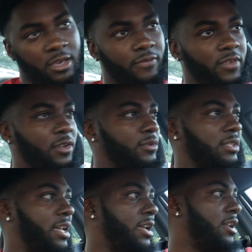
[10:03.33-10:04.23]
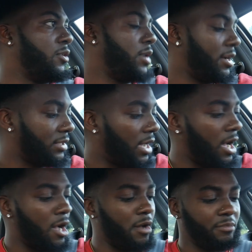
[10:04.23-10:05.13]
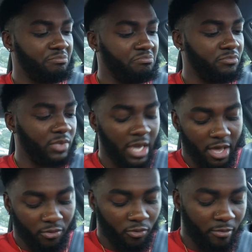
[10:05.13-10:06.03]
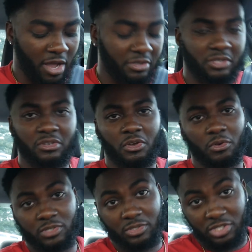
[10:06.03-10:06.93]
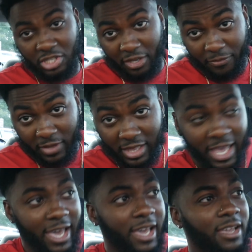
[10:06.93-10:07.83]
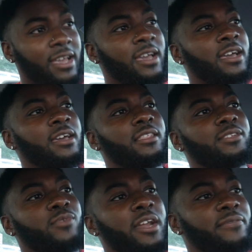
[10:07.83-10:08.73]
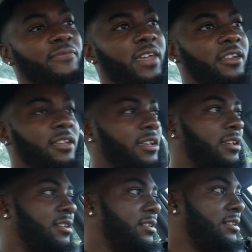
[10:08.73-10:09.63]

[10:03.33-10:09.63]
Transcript: Video's late anyways. Yeah, we're about to do Chick-fil-A. This red Infinity.